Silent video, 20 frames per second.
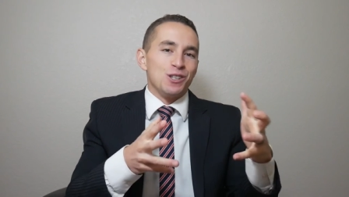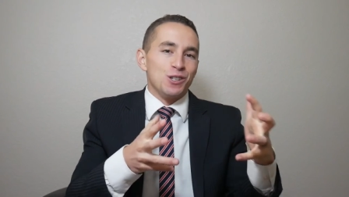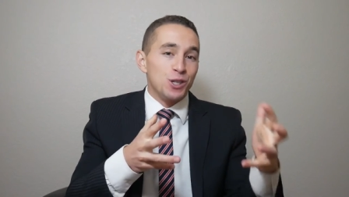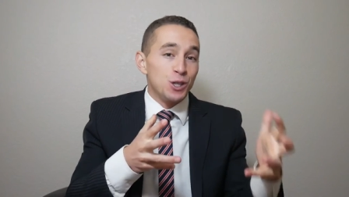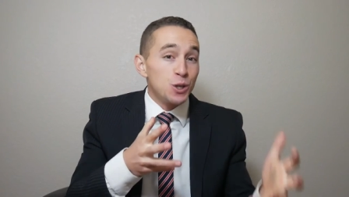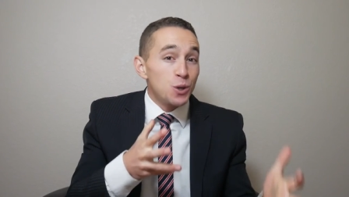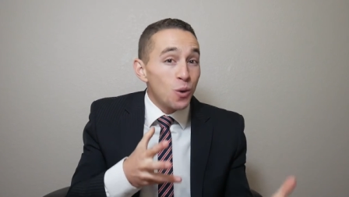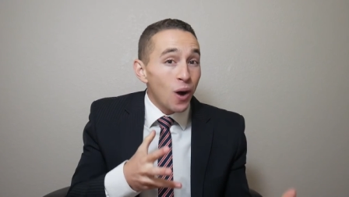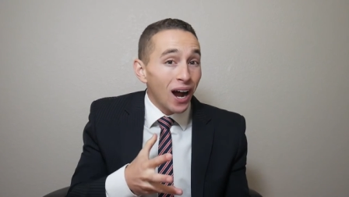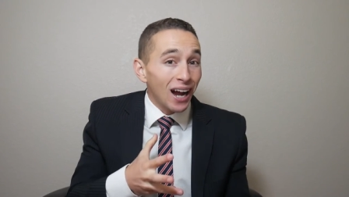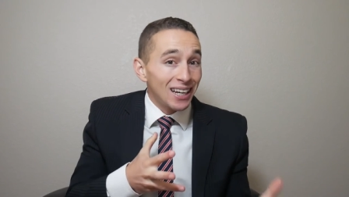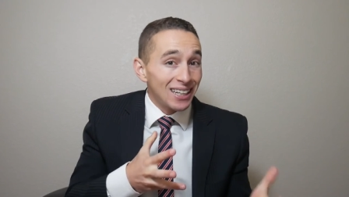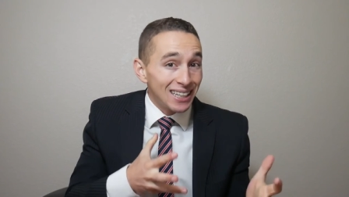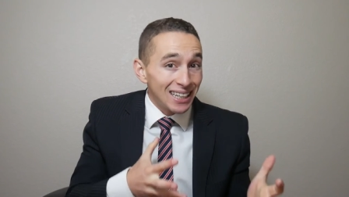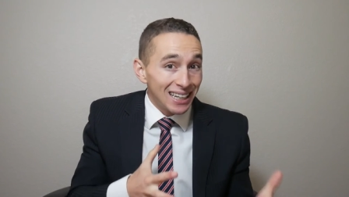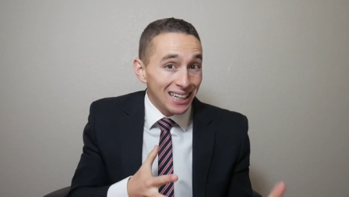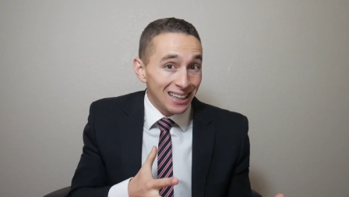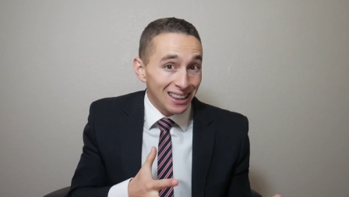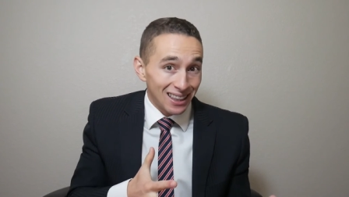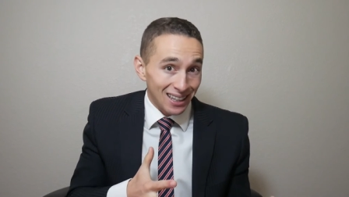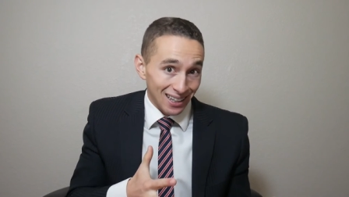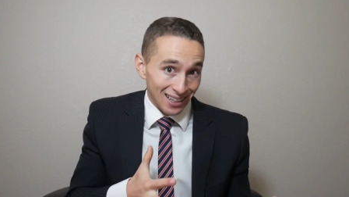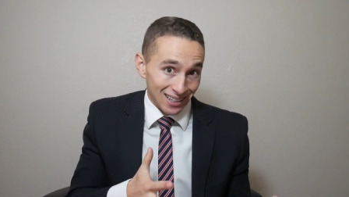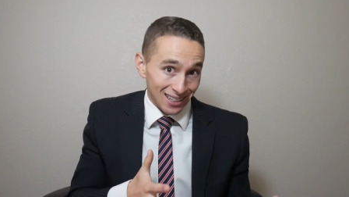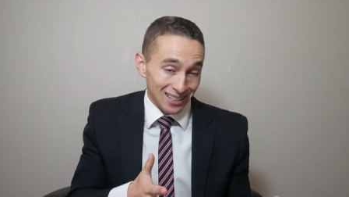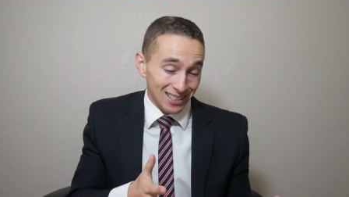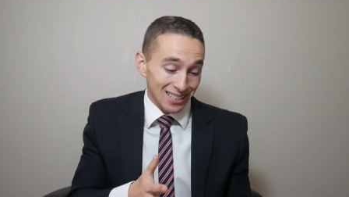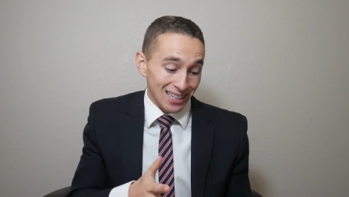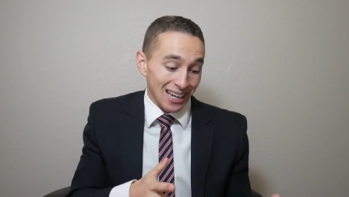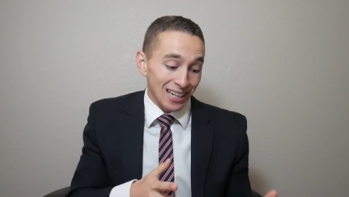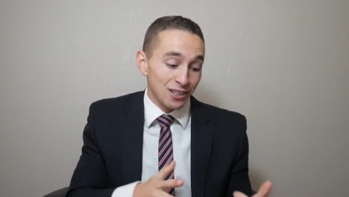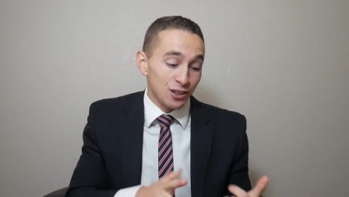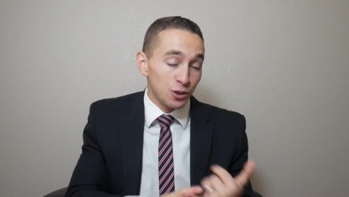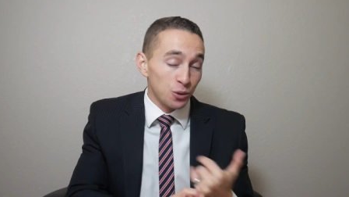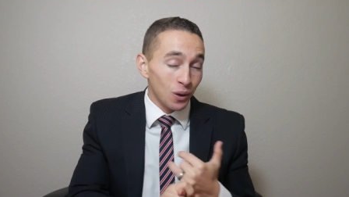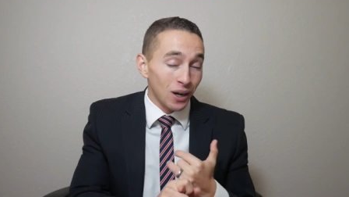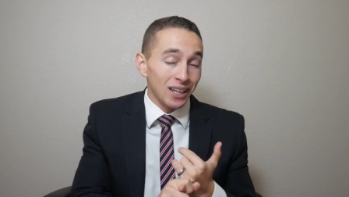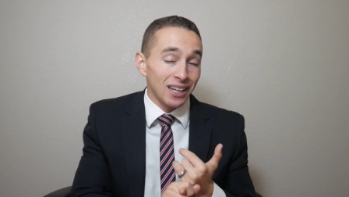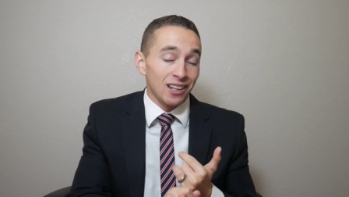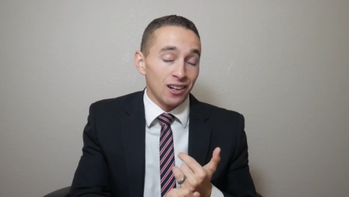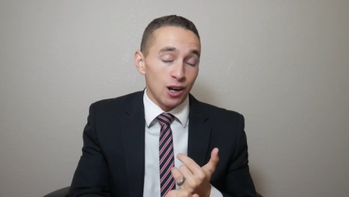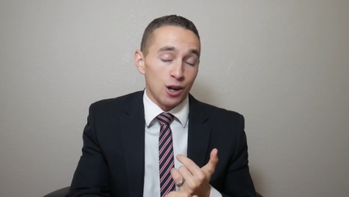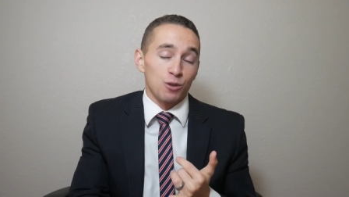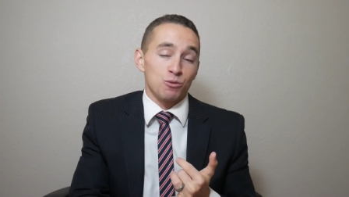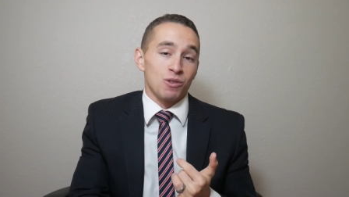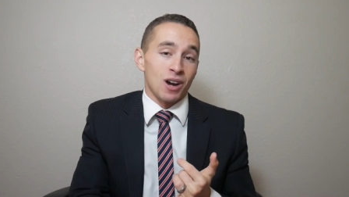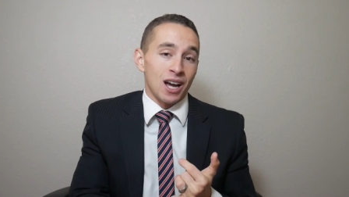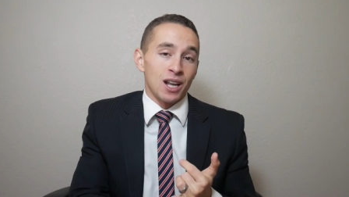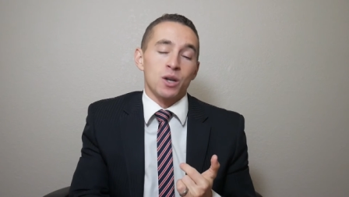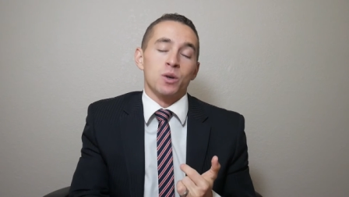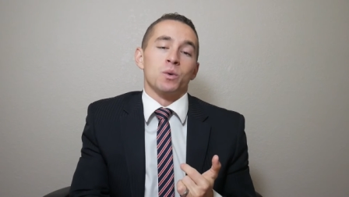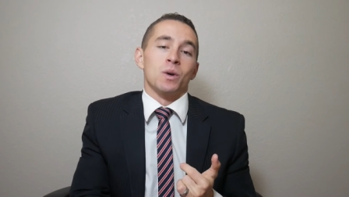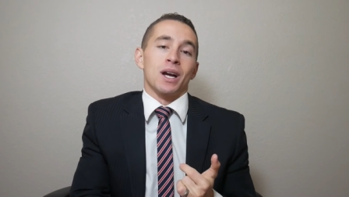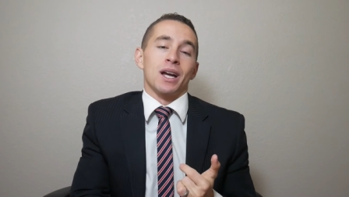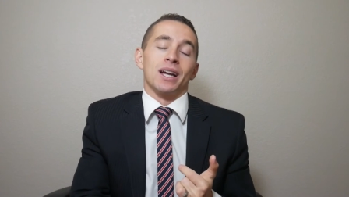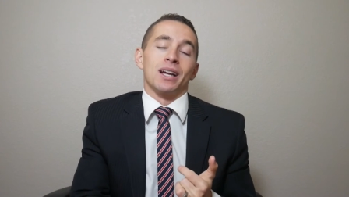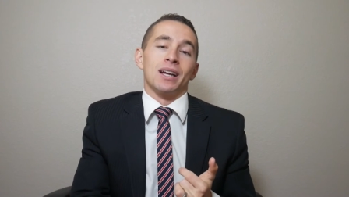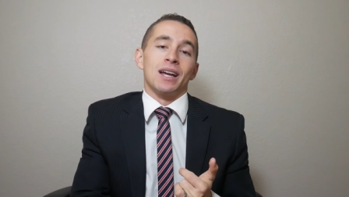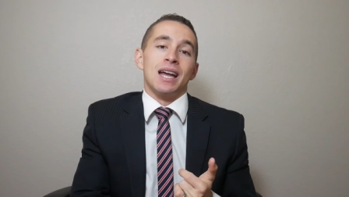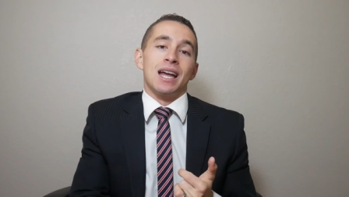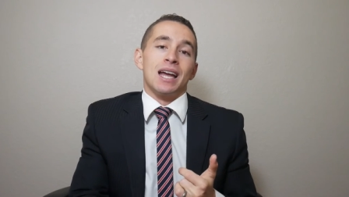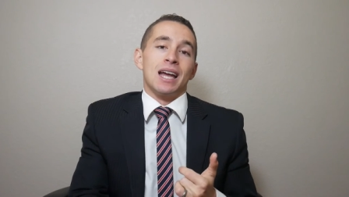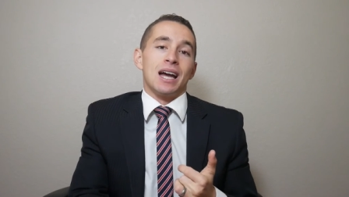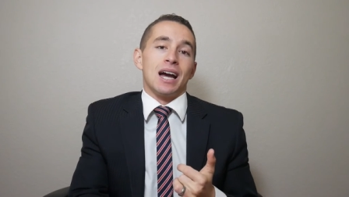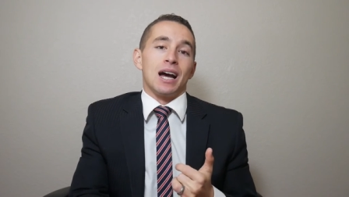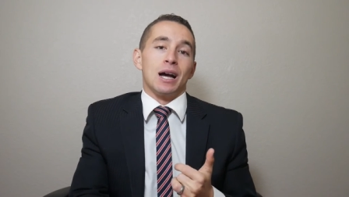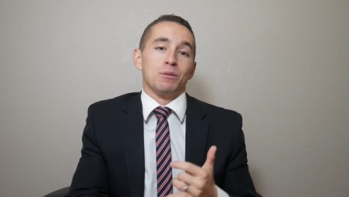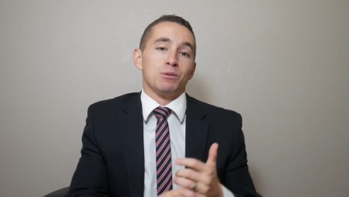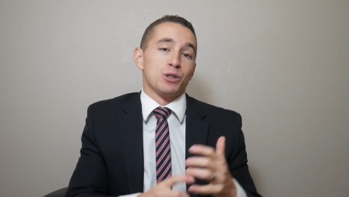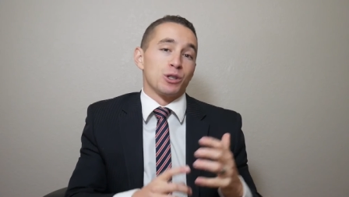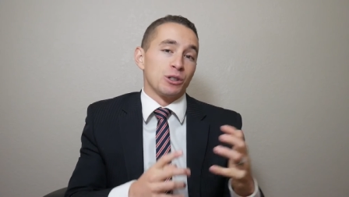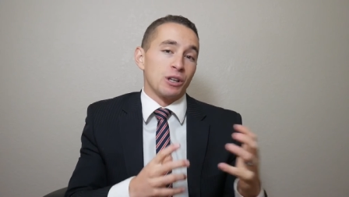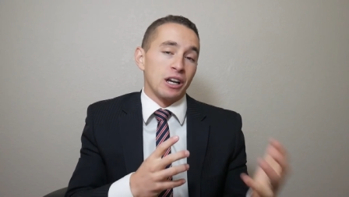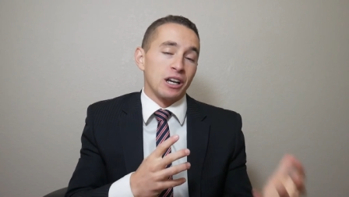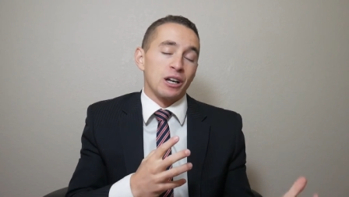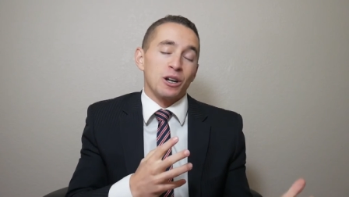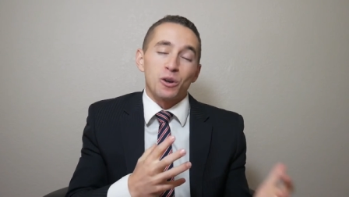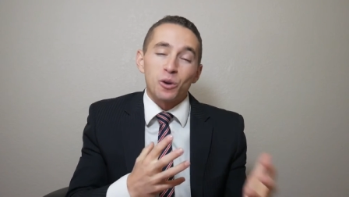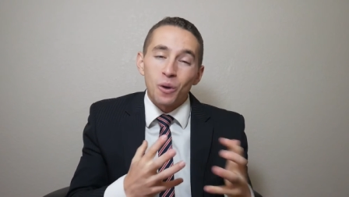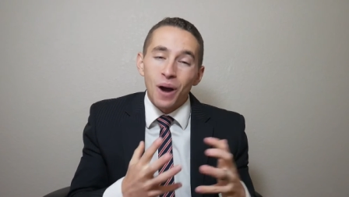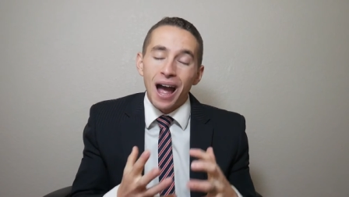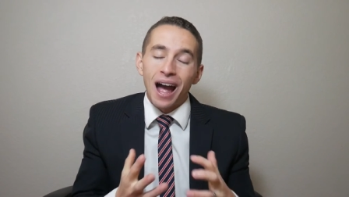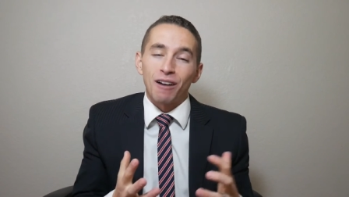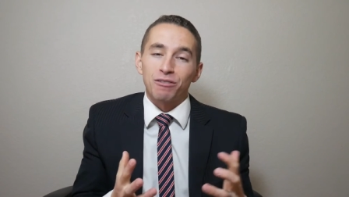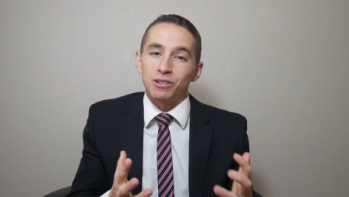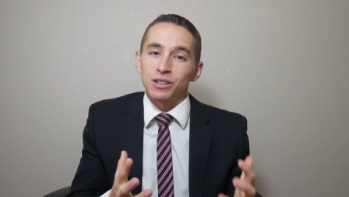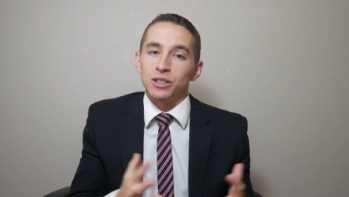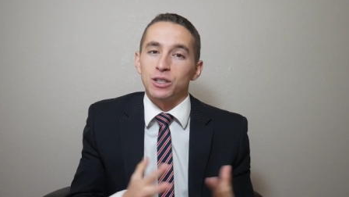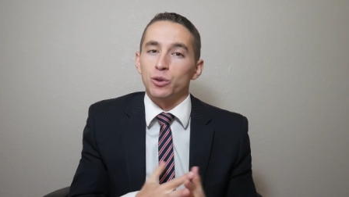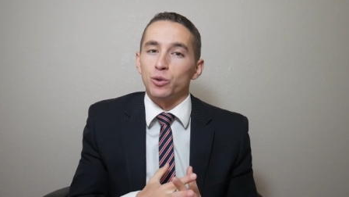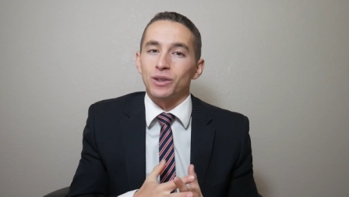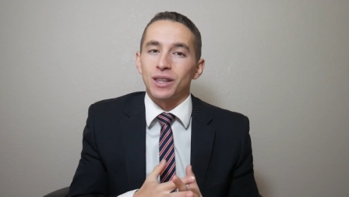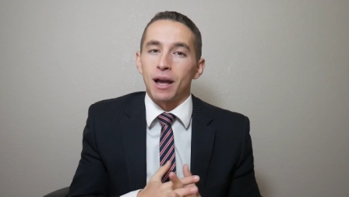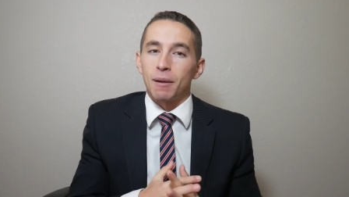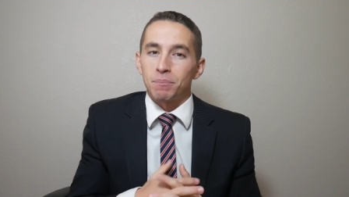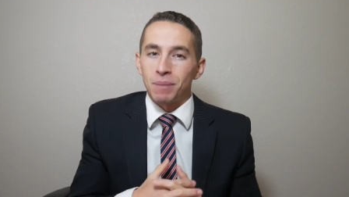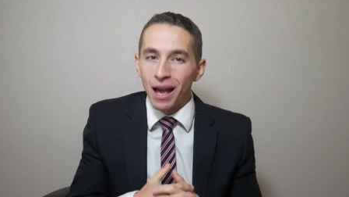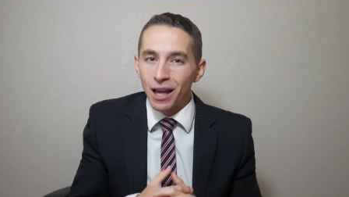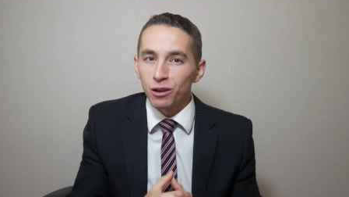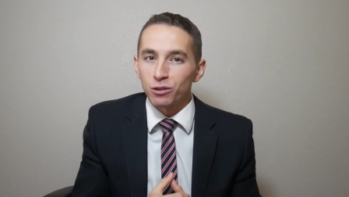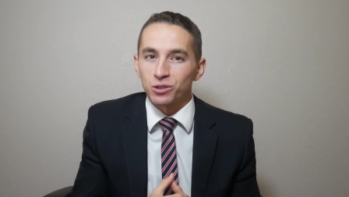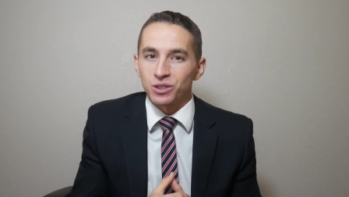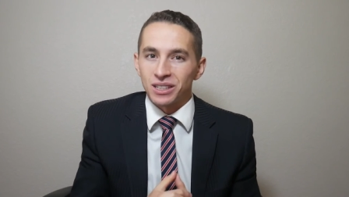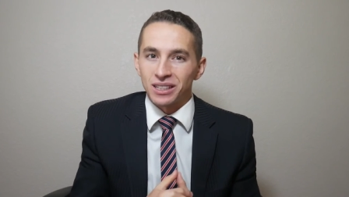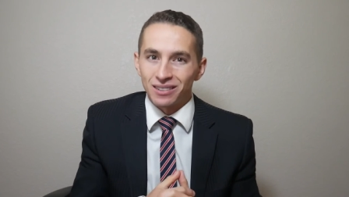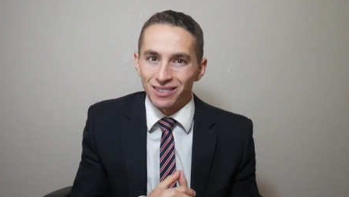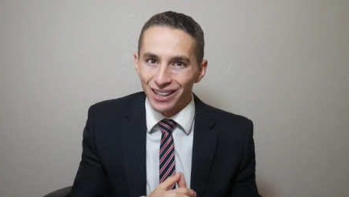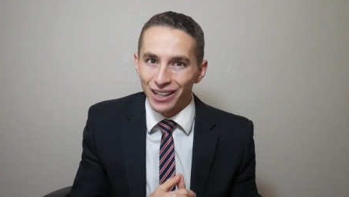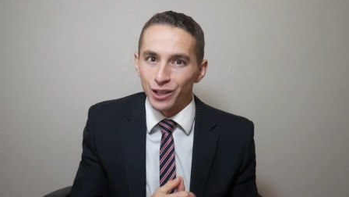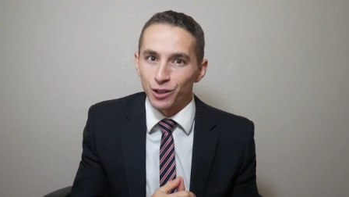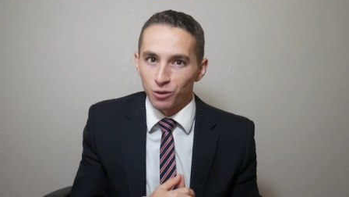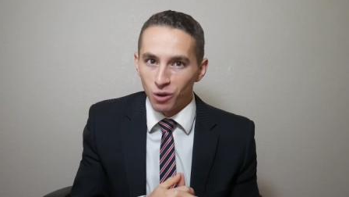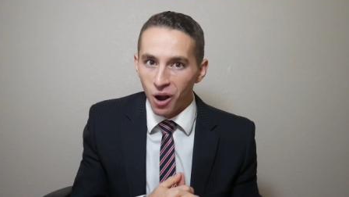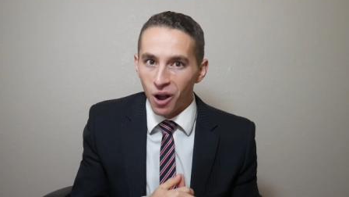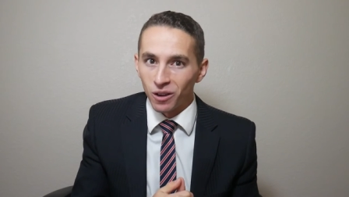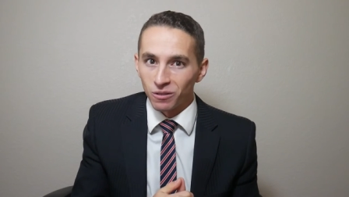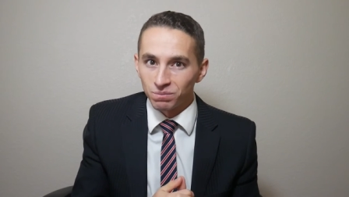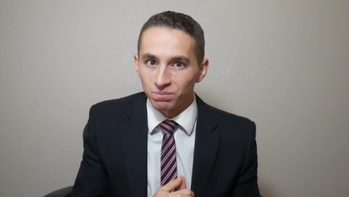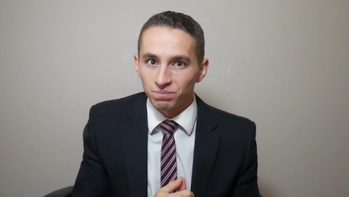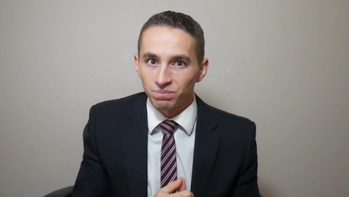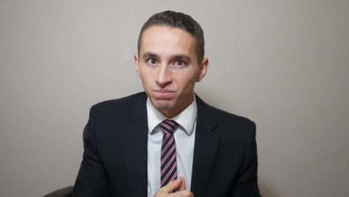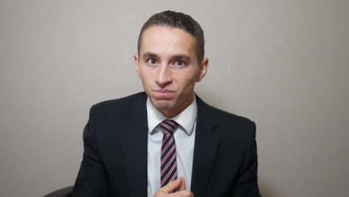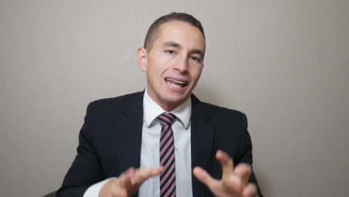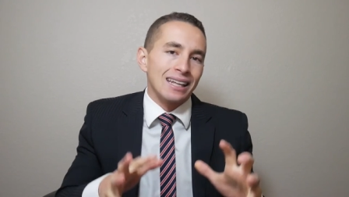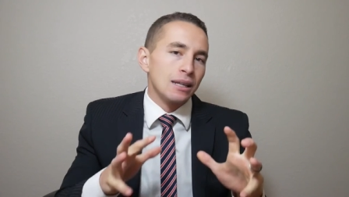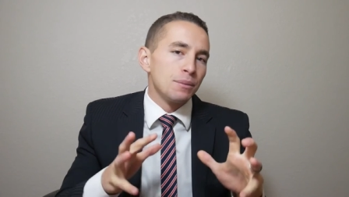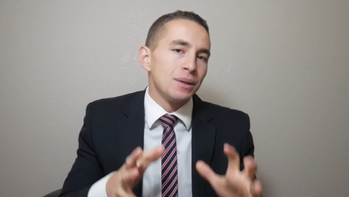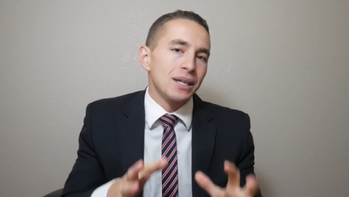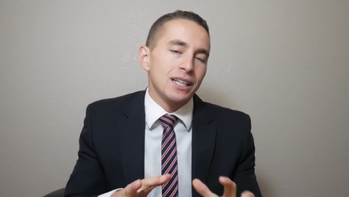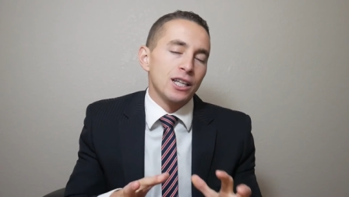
do I need this and do I get on right away um, so that I don't have to deal with that penalty later on? And let me